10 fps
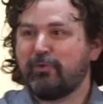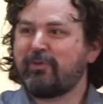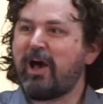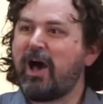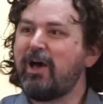of
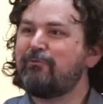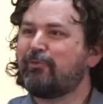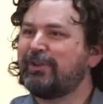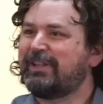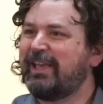
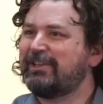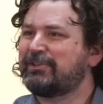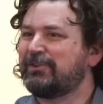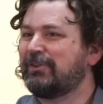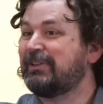
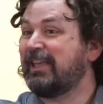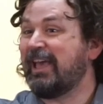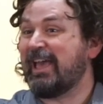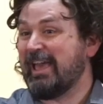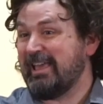confrontational
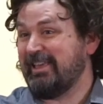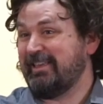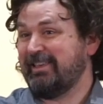day